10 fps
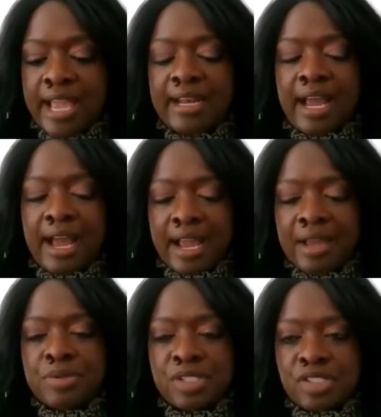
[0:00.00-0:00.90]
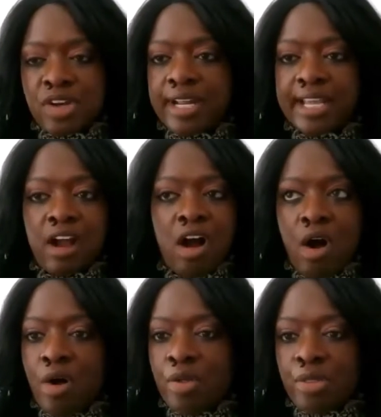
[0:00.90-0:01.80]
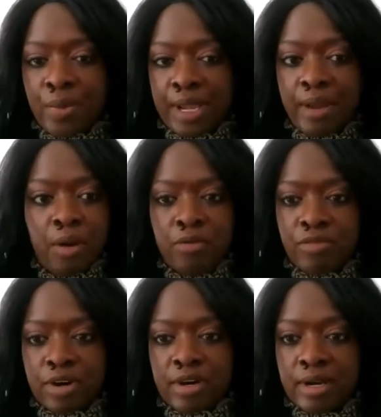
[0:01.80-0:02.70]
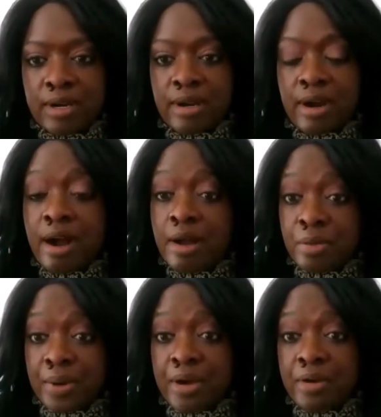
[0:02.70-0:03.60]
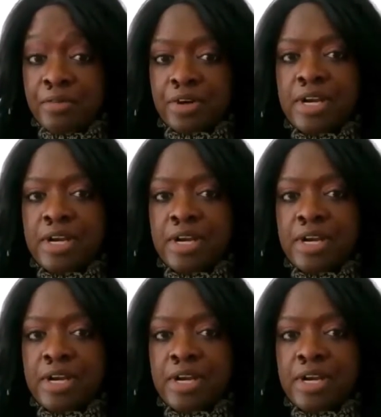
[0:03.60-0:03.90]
and I was starting all the way over, all the way over.